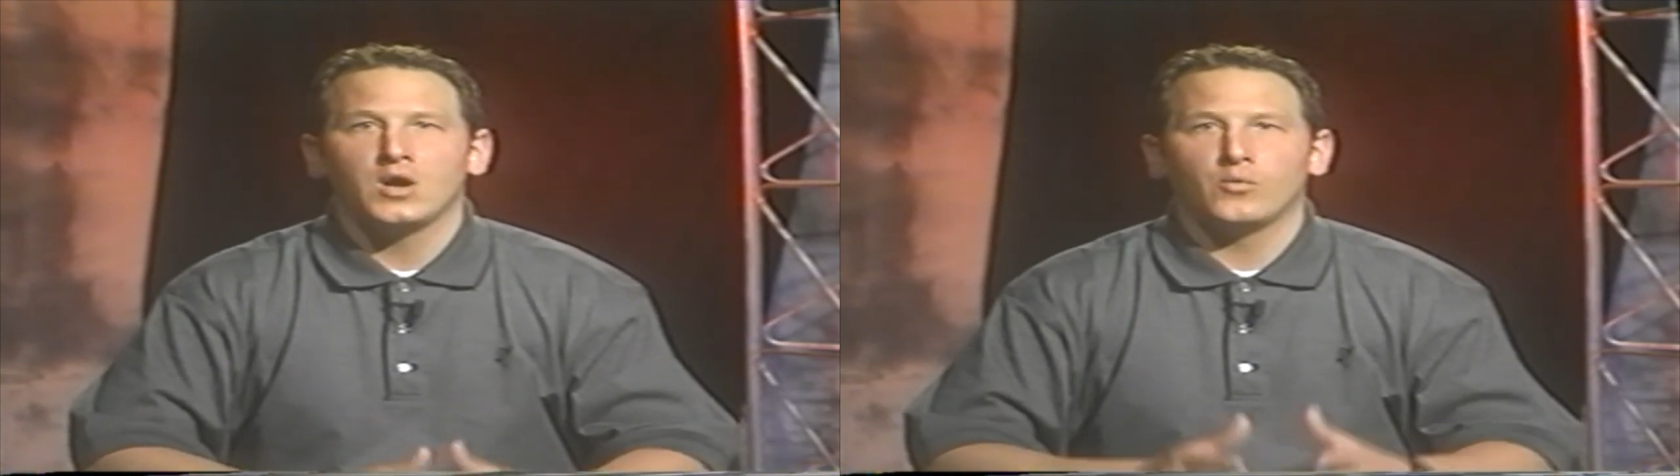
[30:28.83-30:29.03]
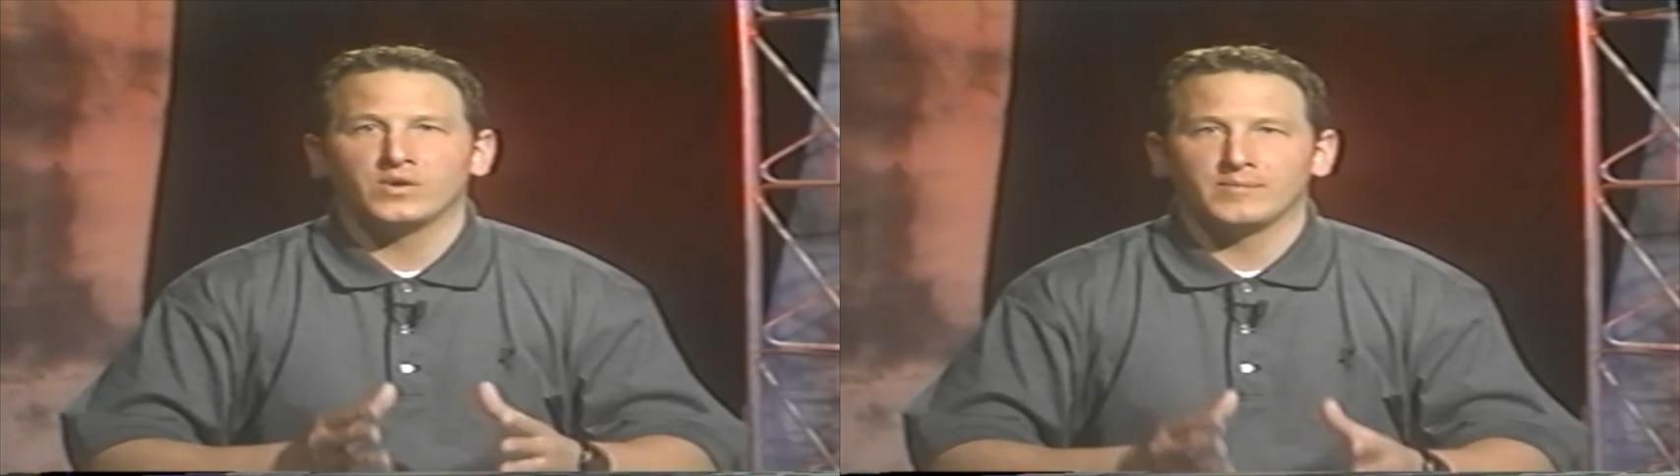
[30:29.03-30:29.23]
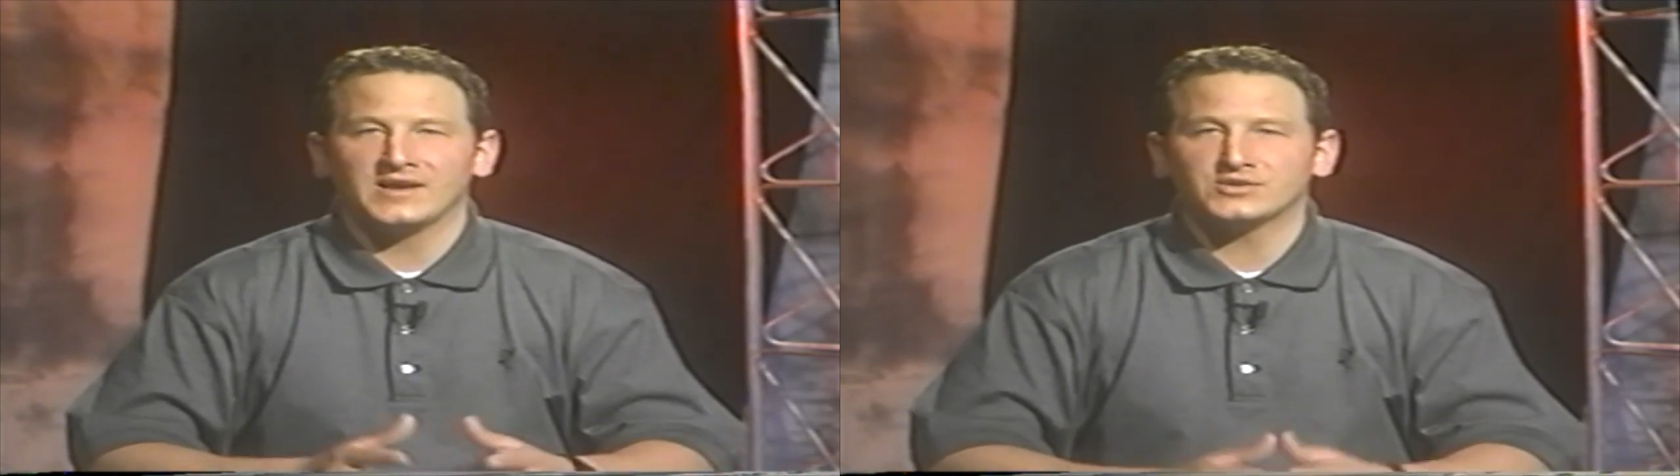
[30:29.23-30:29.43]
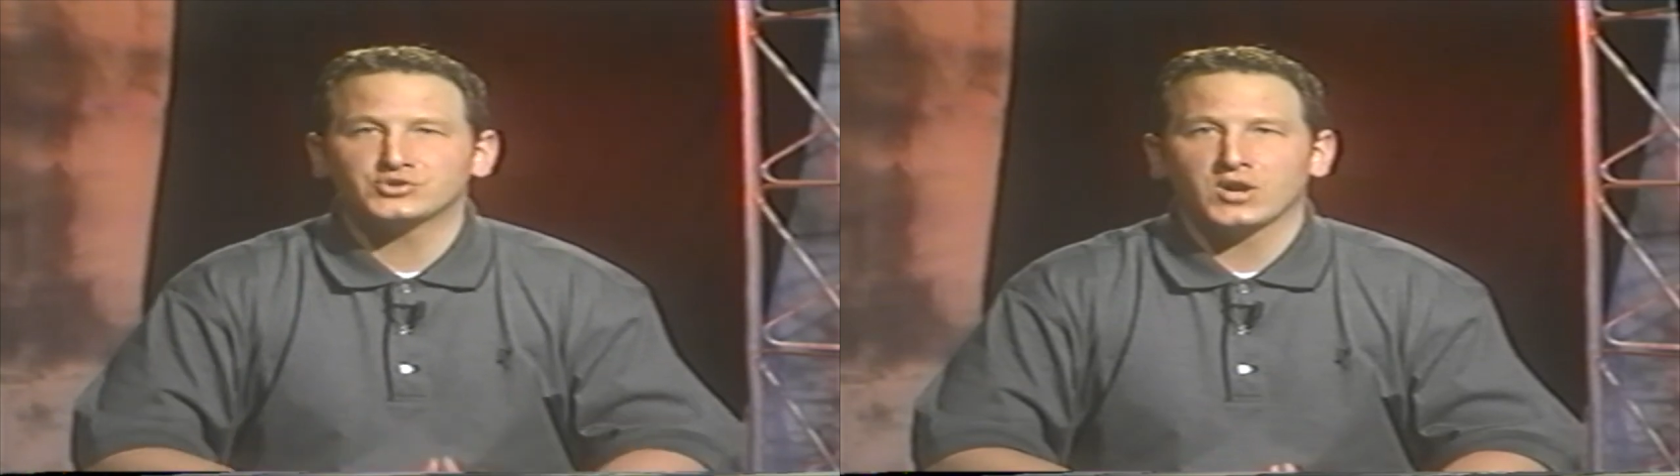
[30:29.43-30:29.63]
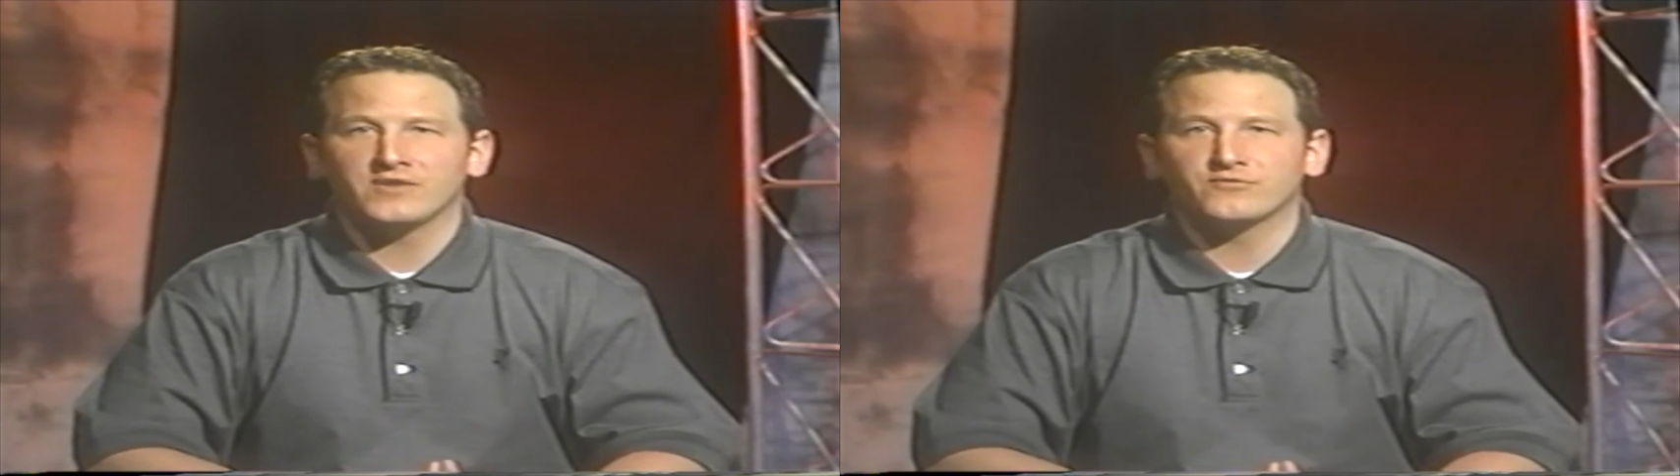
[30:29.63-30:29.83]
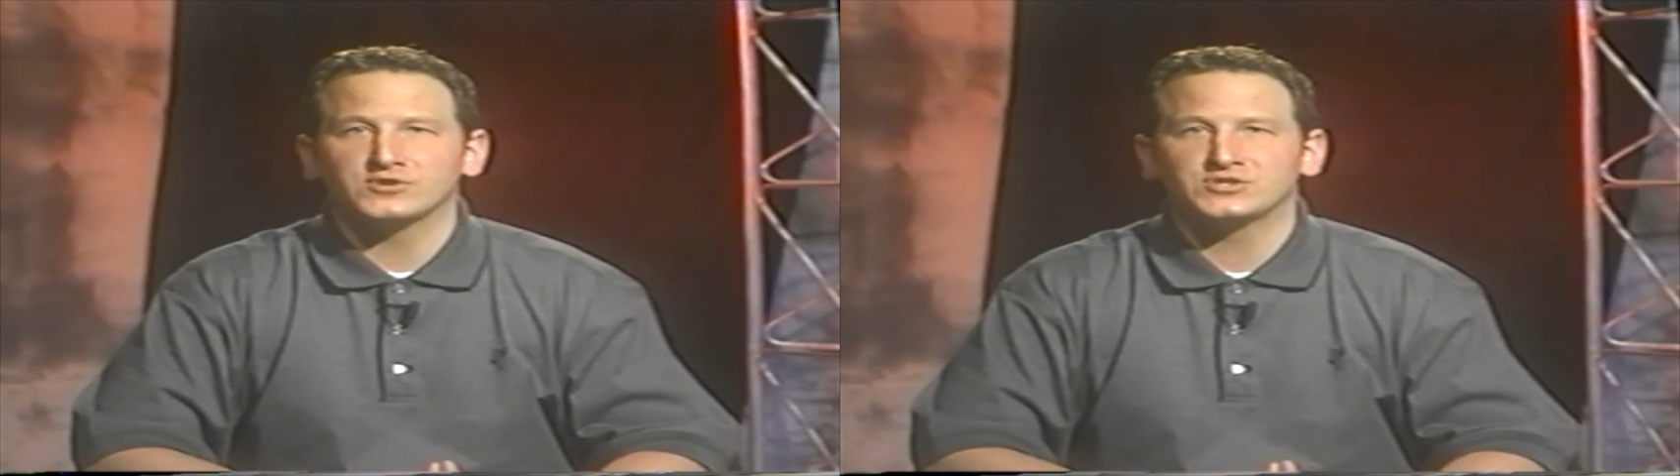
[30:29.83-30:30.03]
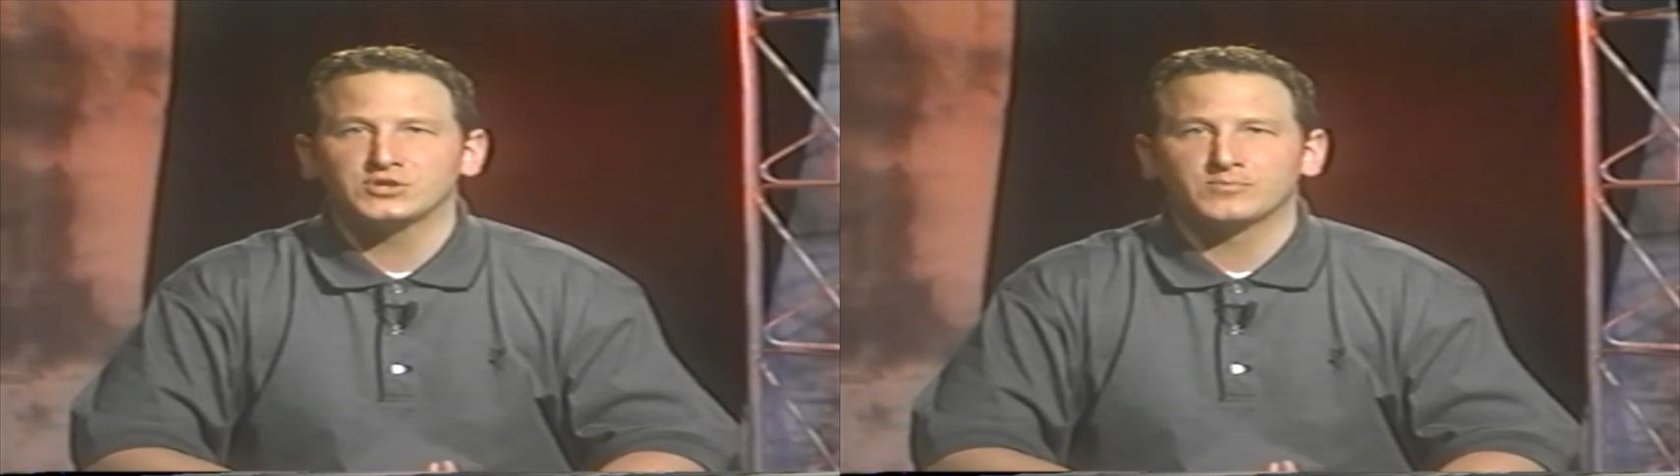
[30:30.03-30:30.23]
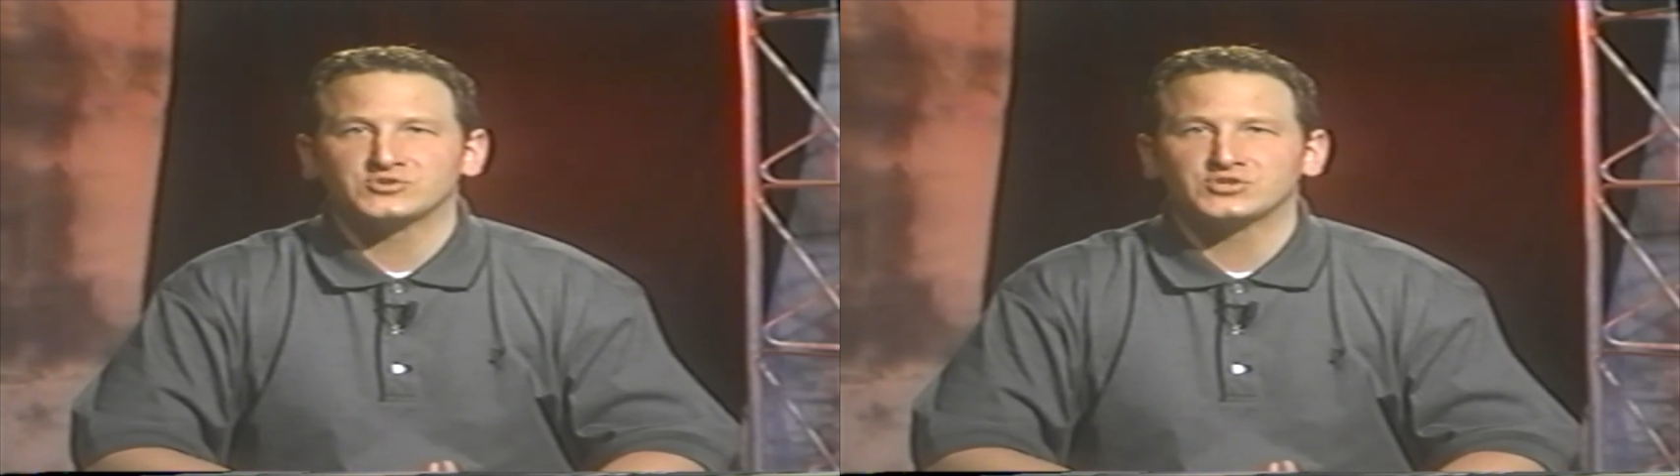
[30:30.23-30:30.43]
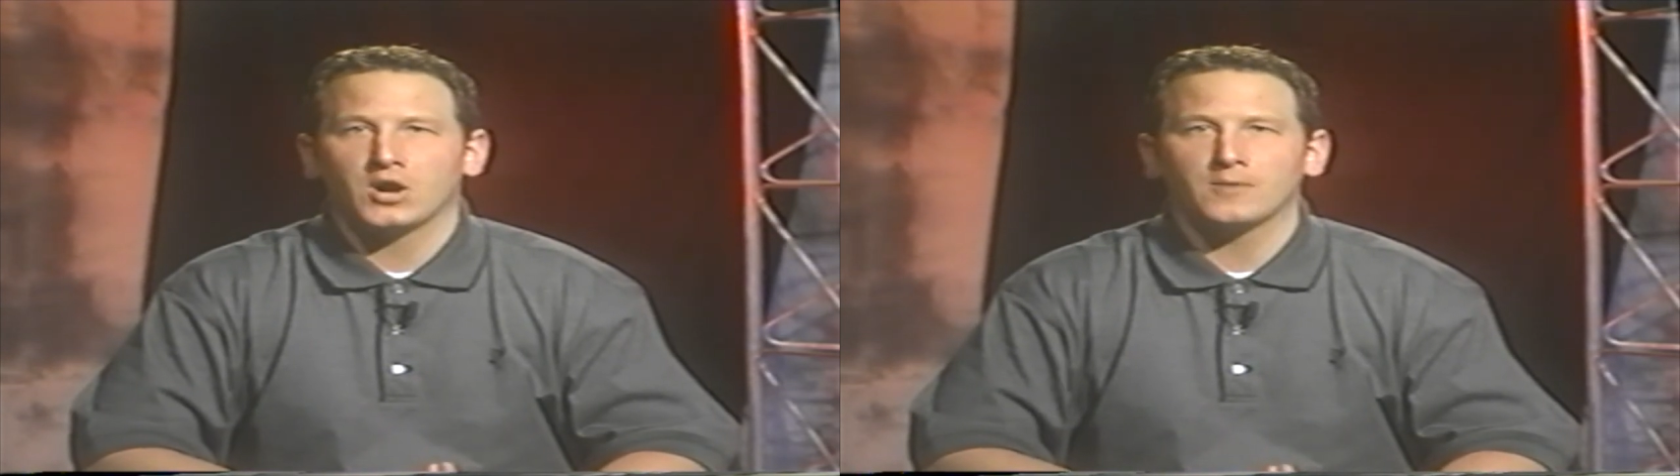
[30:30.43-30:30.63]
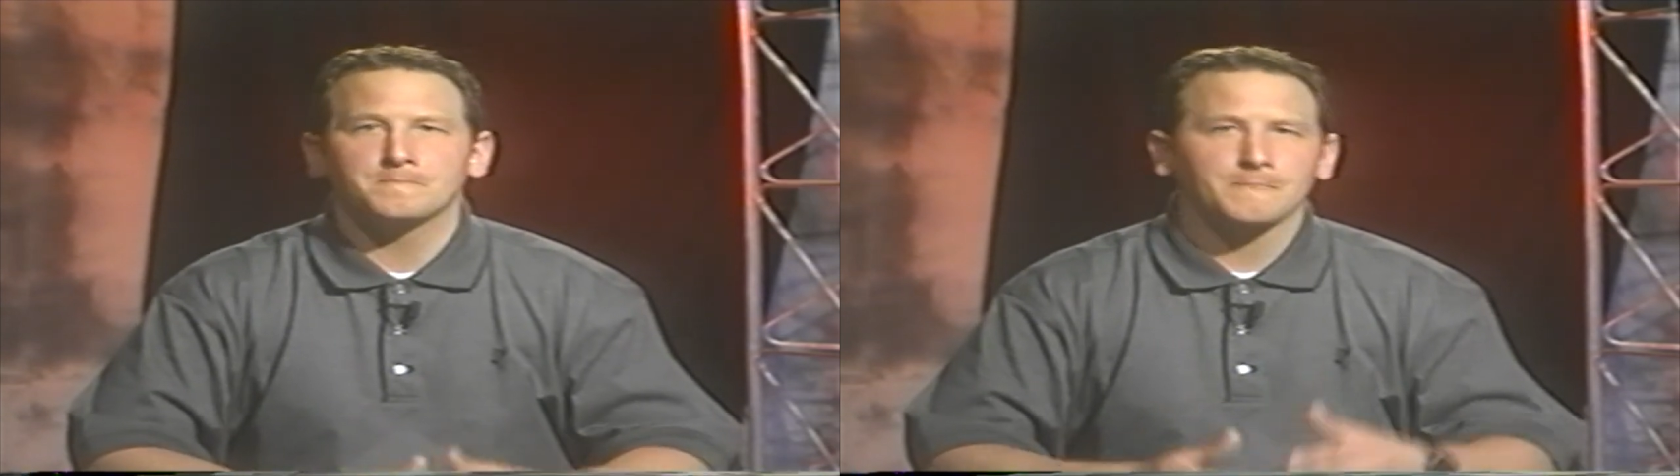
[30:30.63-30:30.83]
When you make a trade for a
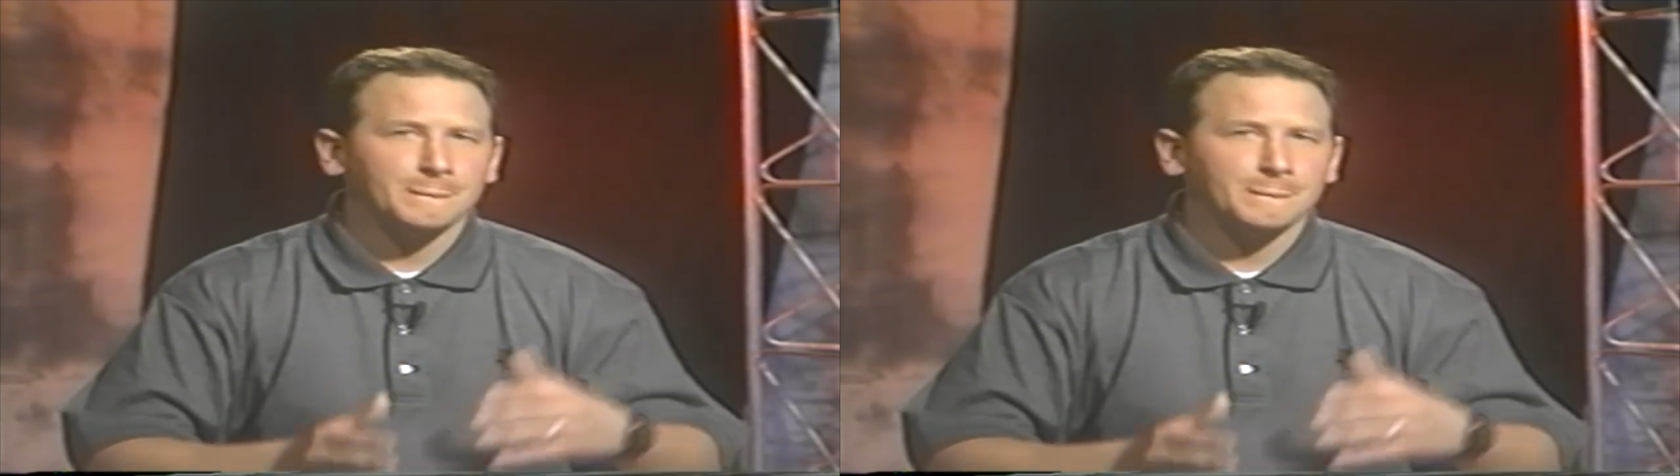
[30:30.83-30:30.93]
superstar,